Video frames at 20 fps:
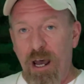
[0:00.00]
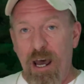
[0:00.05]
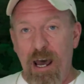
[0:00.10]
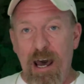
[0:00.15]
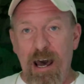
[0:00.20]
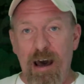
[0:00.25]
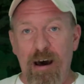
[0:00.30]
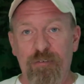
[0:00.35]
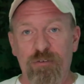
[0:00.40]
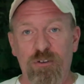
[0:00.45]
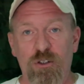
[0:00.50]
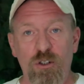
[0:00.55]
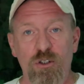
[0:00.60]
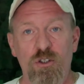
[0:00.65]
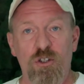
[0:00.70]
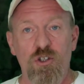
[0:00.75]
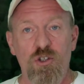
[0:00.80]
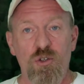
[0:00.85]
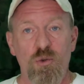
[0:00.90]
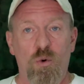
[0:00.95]
have
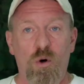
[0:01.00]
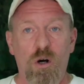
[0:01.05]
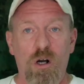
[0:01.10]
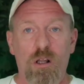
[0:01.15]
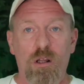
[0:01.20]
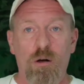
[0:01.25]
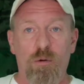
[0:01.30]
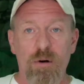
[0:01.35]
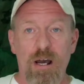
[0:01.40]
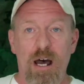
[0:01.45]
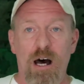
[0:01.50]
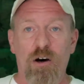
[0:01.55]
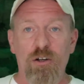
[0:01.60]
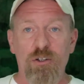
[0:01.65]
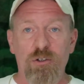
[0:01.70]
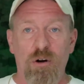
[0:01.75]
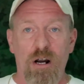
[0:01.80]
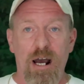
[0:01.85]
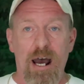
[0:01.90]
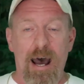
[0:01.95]
good soil
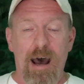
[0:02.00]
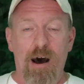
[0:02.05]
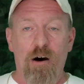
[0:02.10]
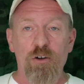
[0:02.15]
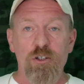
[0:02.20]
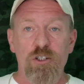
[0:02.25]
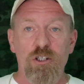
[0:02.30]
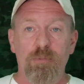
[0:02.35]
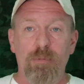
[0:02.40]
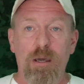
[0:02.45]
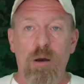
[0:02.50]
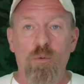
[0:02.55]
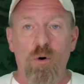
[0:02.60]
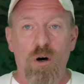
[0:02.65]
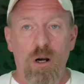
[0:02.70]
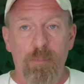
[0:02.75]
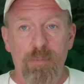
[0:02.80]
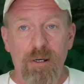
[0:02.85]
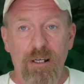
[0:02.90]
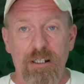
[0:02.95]
around your house, you may
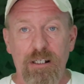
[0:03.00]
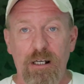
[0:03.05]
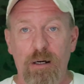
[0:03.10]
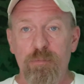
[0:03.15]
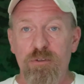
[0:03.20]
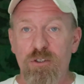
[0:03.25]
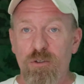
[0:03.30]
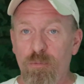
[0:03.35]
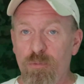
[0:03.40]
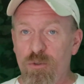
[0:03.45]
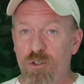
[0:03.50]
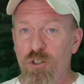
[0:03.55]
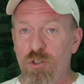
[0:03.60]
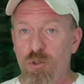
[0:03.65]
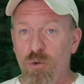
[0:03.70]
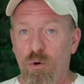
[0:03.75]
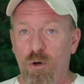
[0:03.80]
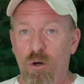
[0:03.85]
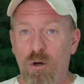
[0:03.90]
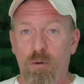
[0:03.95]
want to pick up some
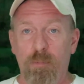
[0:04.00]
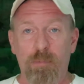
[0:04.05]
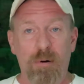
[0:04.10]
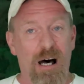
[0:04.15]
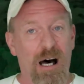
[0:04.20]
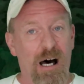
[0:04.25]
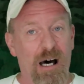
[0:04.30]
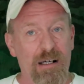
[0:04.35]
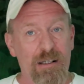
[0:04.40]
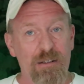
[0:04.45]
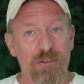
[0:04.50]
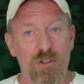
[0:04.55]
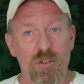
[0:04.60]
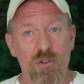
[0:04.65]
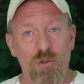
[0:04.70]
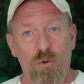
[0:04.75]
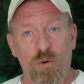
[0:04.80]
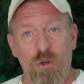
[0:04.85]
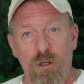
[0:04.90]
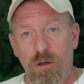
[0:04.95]
soil, potting
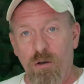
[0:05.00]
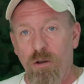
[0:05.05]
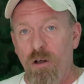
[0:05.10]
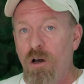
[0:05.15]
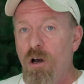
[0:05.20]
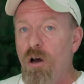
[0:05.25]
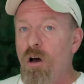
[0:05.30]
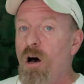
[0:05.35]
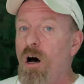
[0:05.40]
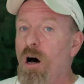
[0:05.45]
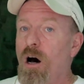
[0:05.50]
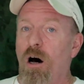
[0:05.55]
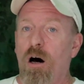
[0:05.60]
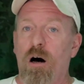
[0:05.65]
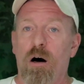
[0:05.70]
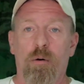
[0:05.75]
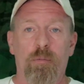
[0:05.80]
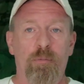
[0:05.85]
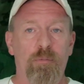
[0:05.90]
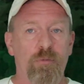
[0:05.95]
soil,
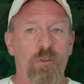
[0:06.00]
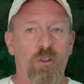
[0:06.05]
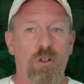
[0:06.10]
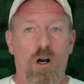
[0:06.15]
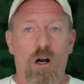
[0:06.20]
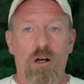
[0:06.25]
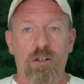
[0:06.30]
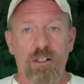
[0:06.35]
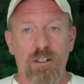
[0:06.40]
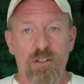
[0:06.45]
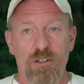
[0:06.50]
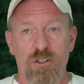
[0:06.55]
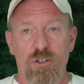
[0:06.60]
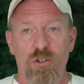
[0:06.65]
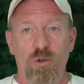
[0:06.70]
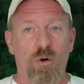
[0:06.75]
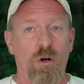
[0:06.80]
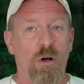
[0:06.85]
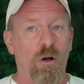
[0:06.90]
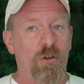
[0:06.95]
um, gardening
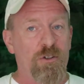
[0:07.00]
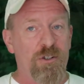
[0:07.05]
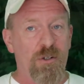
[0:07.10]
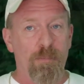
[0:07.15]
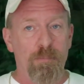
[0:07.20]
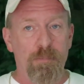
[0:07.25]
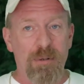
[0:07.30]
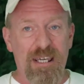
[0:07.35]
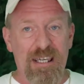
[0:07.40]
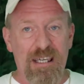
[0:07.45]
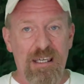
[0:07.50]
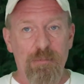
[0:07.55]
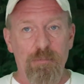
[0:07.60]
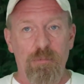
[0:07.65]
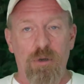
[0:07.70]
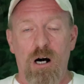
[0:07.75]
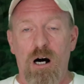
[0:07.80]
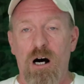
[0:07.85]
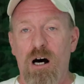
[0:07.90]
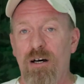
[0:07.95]
soil, some peat
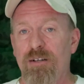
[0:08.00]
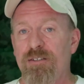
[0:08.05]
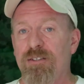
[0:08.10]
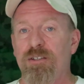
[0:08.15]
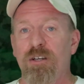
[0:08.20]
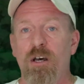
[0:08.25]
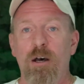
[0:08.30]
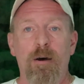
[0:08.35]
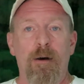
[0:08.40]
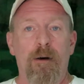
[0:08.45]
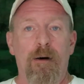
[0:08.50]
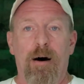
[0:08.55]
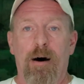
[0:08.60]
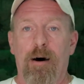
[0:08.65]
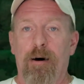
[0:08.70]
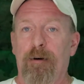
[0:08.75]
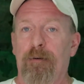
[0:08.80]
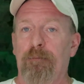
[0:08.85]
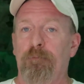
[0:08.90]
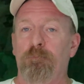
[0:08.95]
moss,
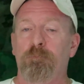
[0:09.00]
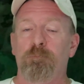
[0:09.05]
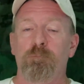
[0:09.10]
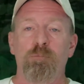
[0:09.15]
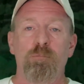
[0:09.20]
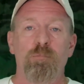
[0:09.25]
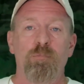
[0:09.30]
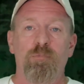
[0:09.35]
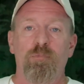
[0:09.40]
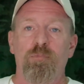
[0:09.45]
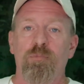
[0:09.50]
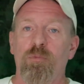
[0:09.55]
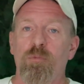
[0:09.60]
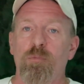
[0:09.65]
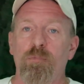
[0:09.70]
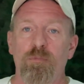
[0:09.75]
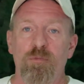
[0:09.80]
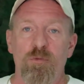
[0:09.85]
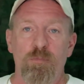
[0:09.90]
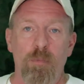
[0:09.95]
um,
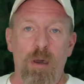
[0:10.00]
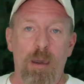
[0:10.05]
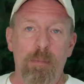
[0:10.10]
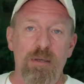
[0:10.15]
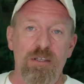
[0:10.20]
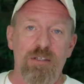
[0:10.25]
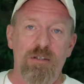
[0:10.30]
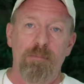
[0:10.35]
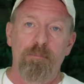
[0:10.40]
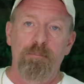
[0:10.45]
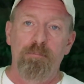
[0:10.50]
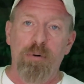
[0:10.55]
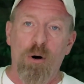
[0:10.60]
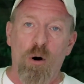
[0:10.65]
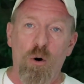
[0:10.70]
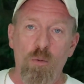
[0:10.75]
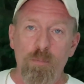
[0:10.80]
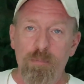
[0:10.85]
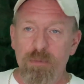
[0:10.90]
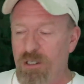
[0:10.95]
maybe some
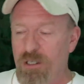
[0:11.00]
bone